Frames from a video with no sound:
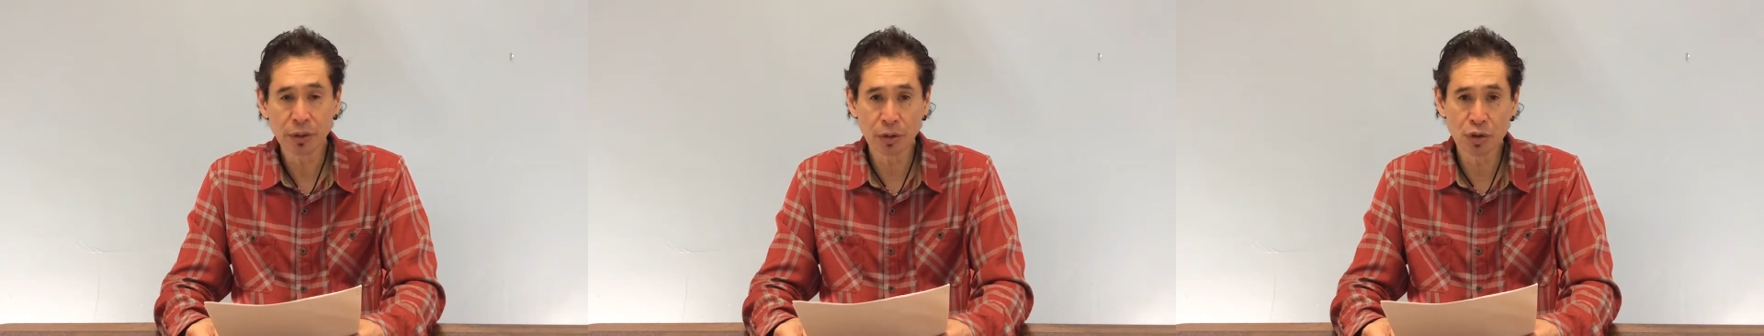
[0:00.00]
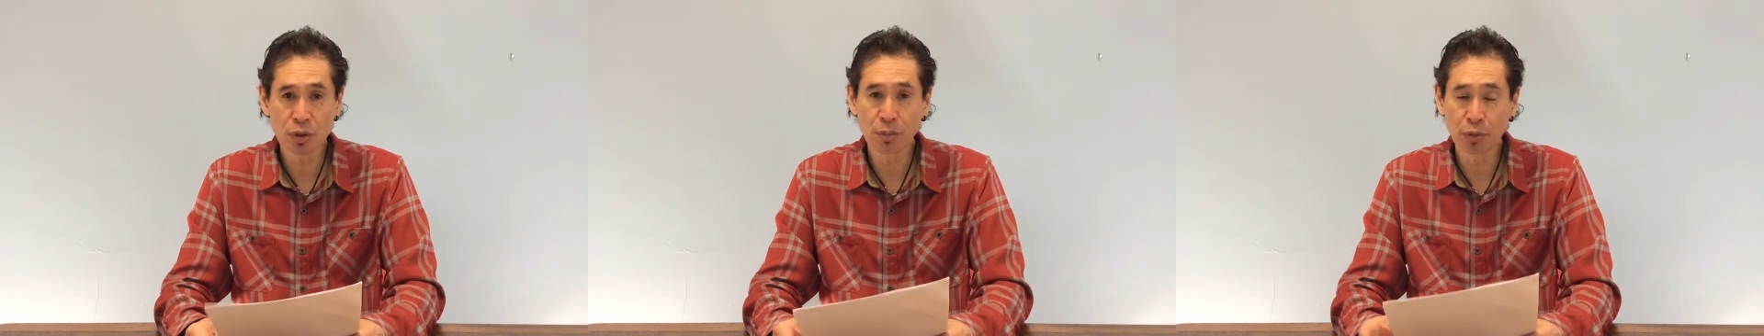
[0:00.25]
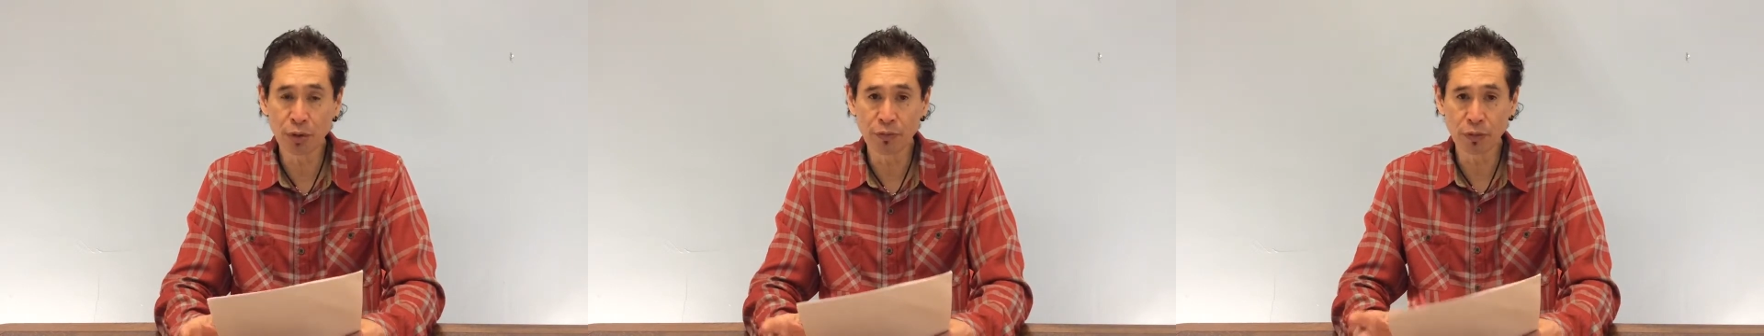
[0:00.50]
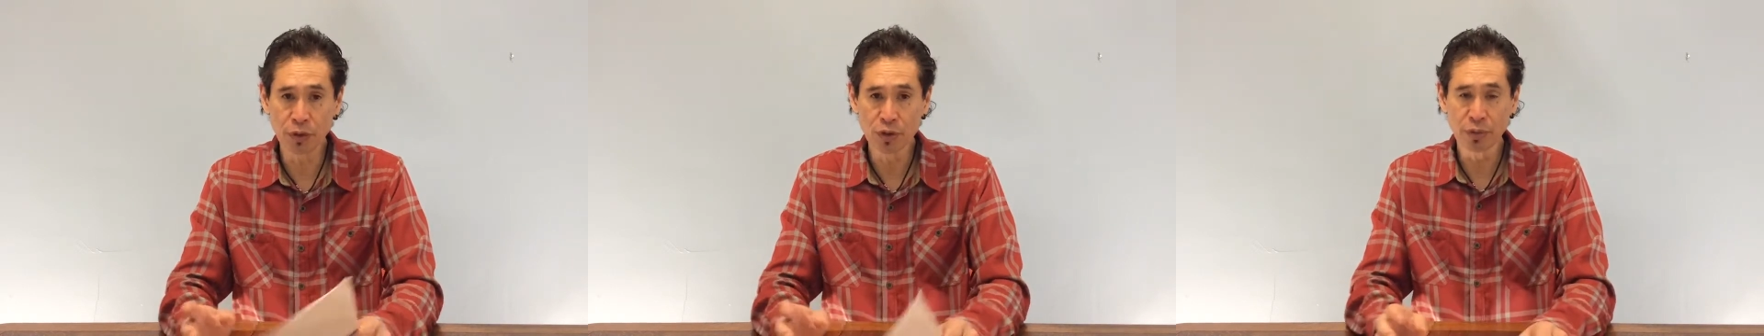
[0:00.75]
Those are
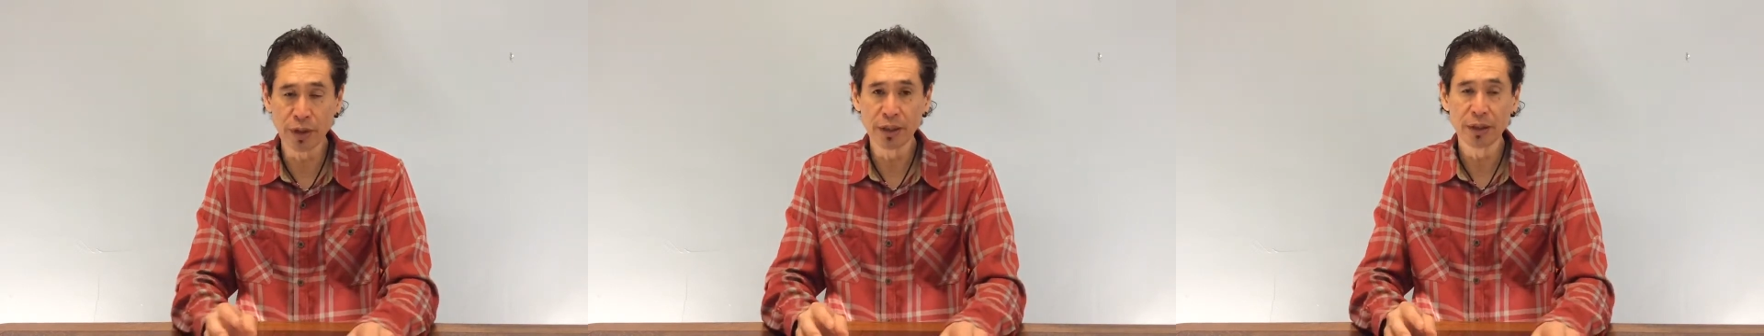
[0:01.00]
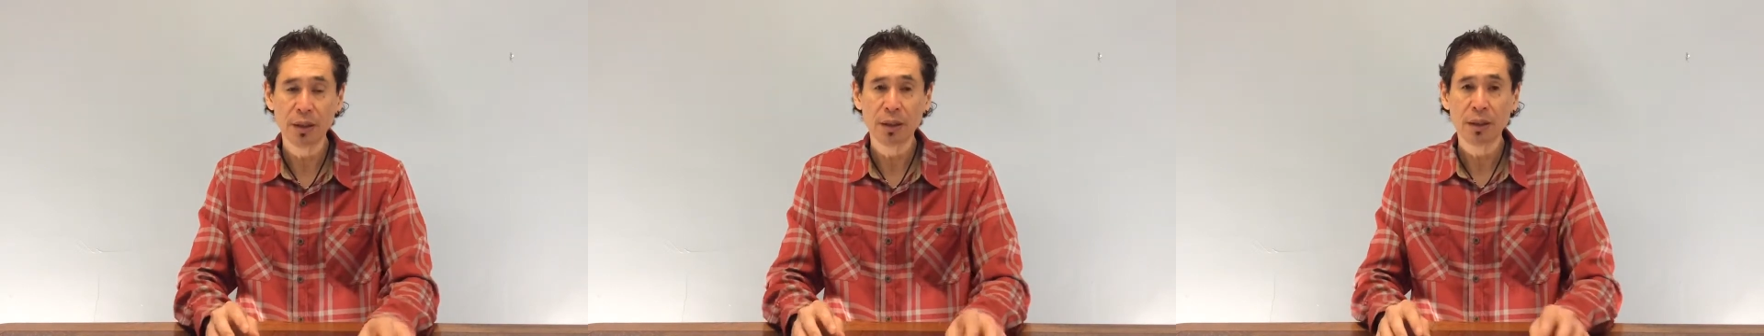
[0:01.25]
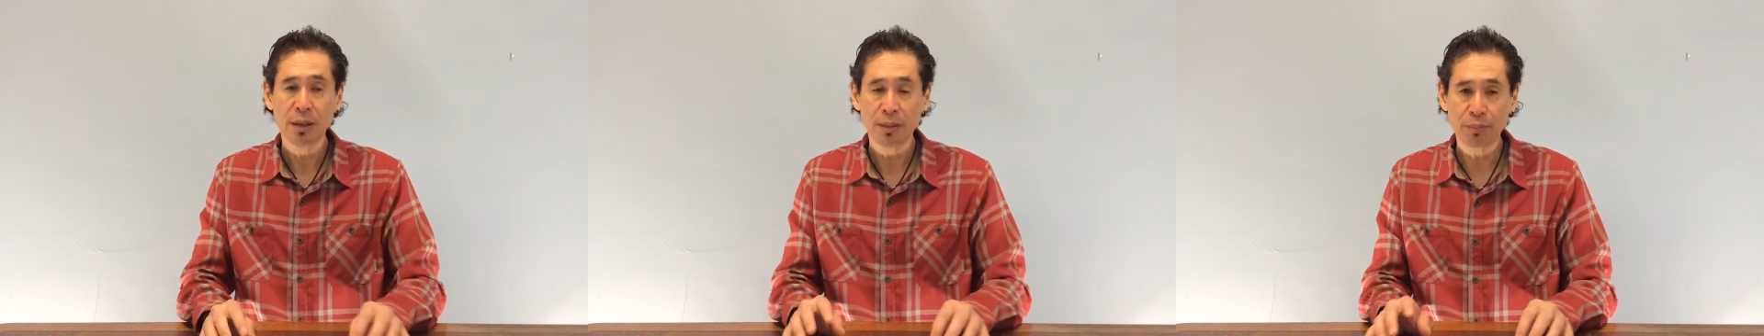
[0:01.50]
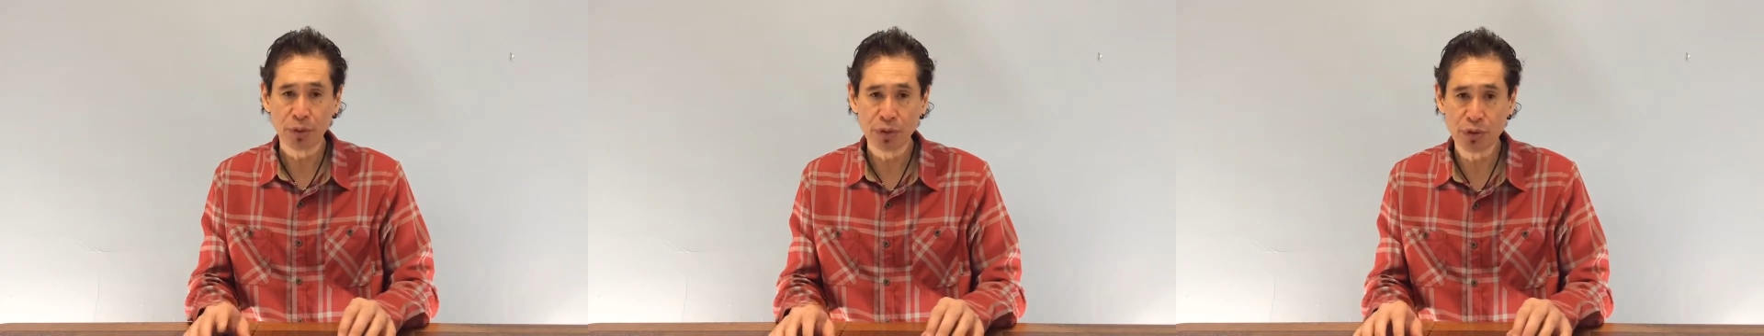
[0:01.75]
peripherals, right? A
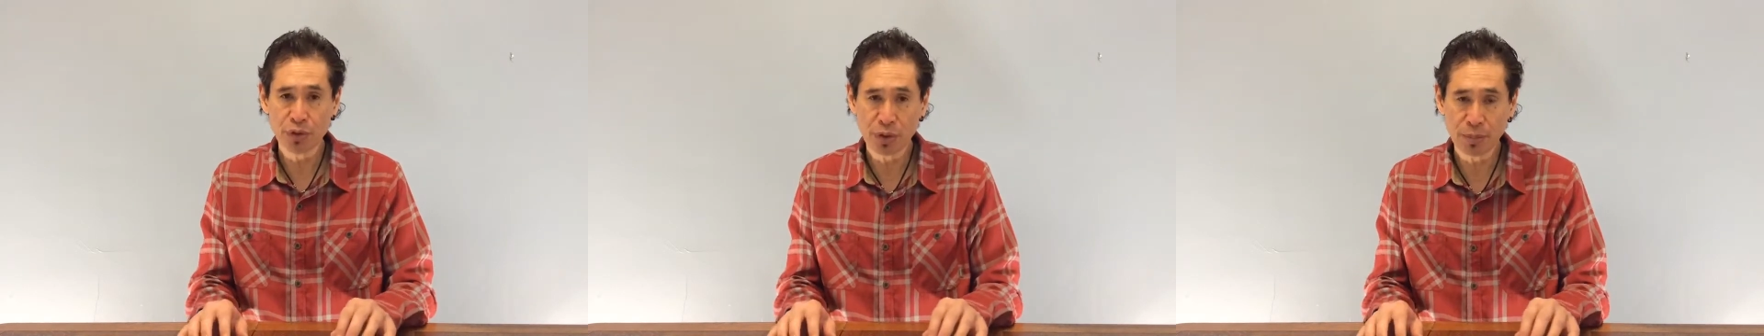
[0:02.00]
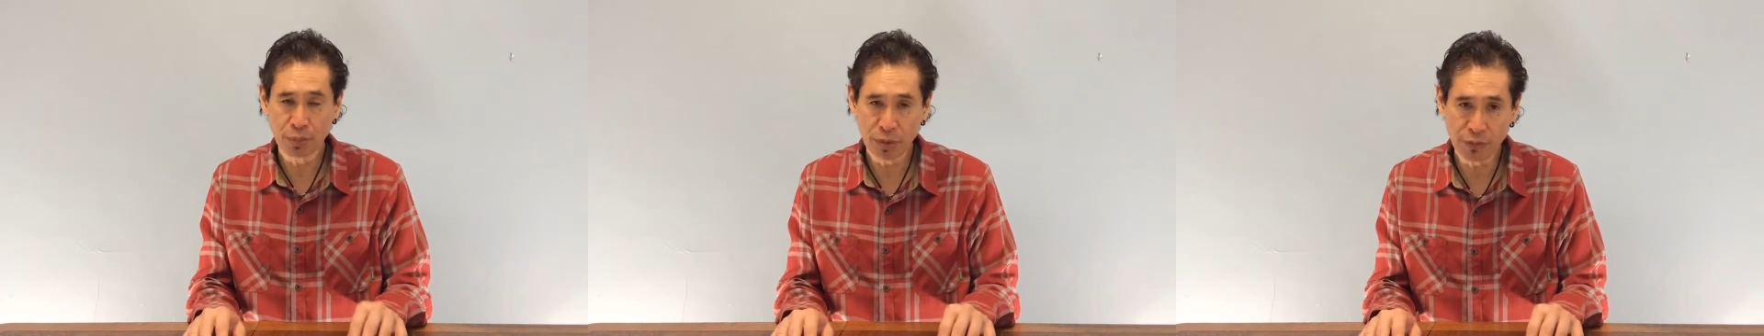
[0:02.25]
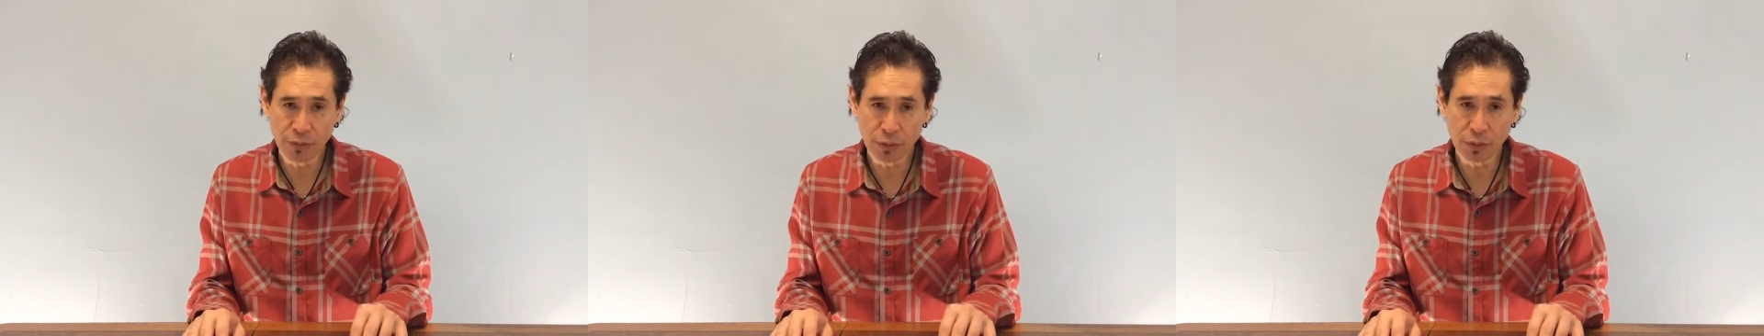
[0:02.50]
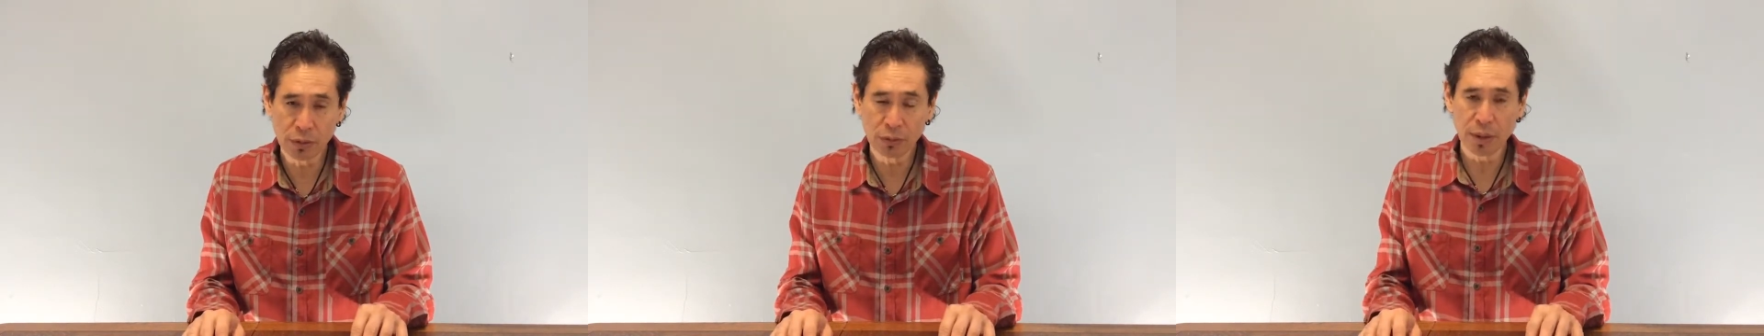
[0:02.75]
printer is a
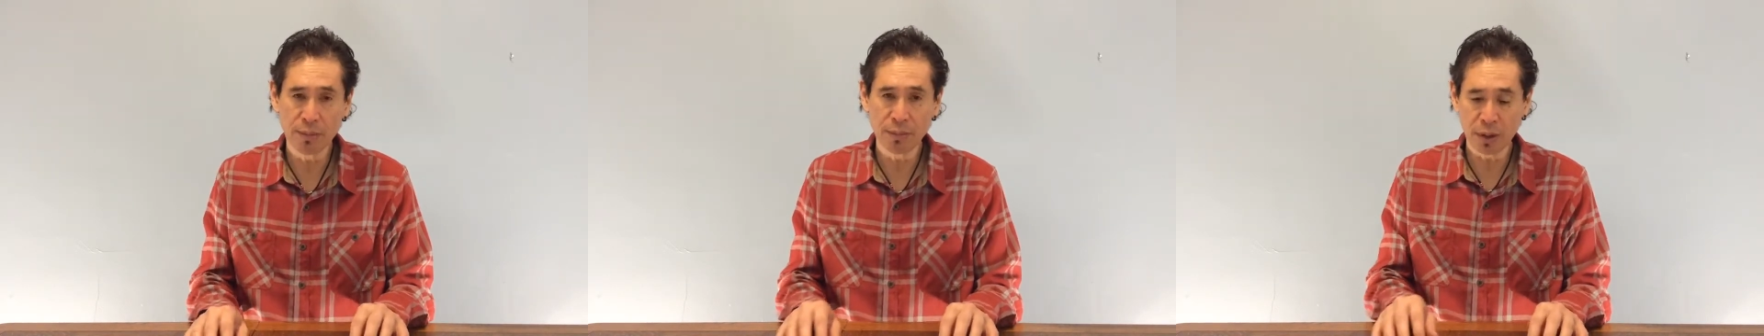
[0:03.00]
peripheral.